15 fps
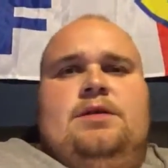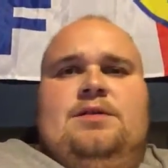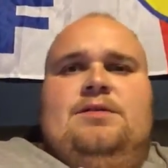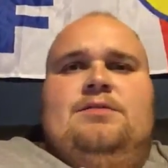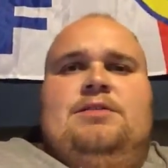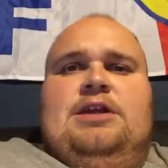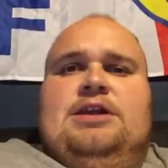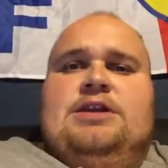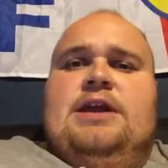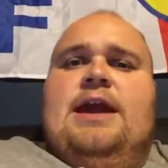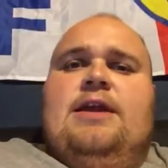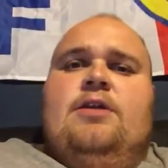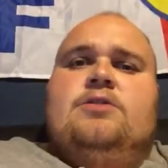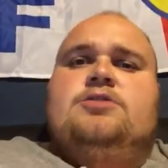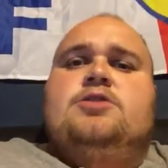is
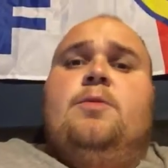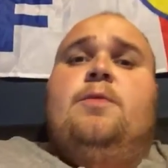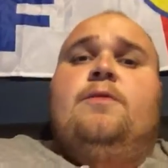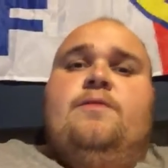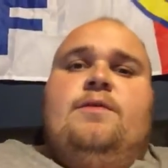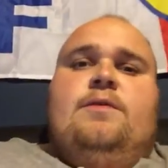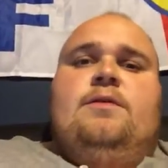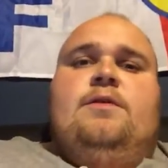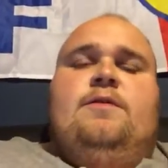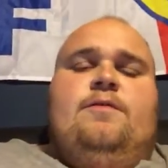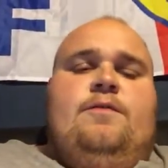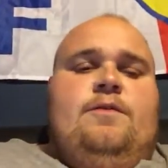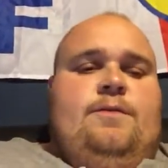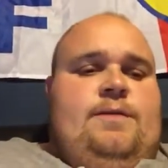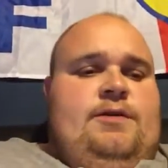getting on top of you
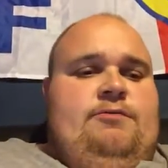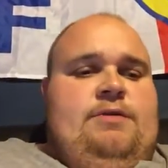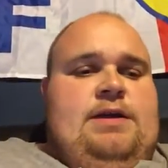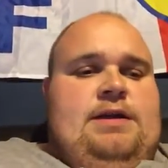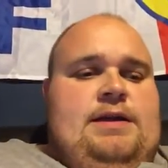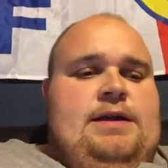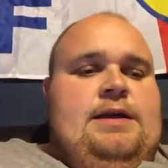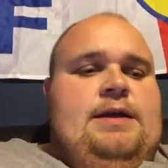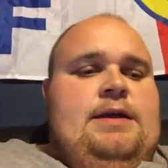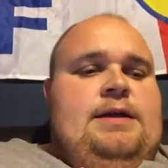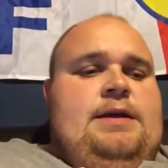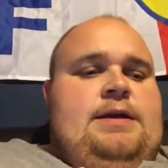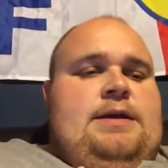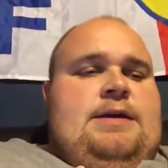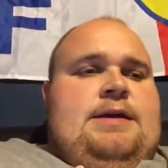of, of me really
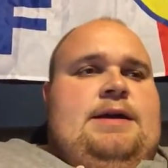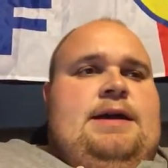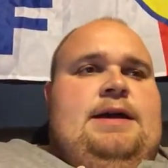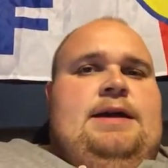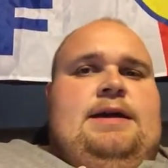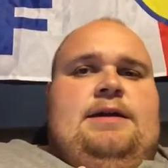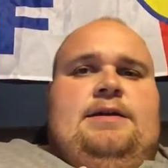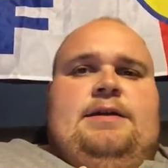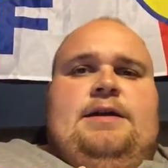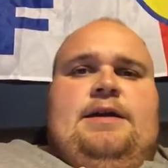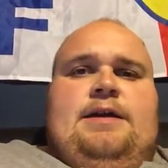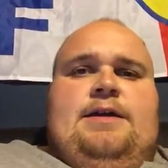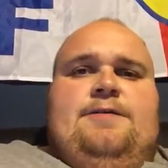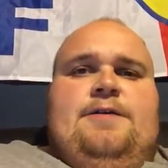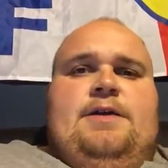and
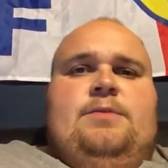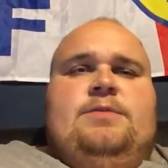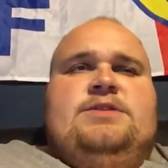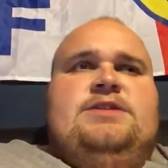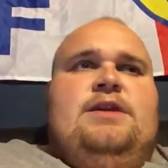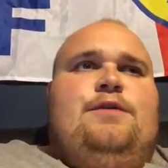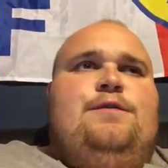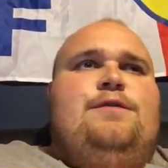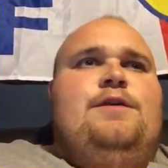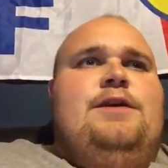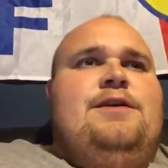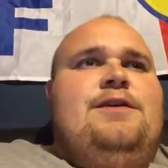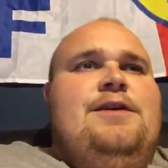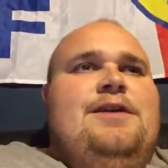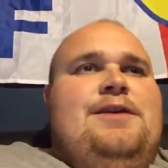uh, I found myself the,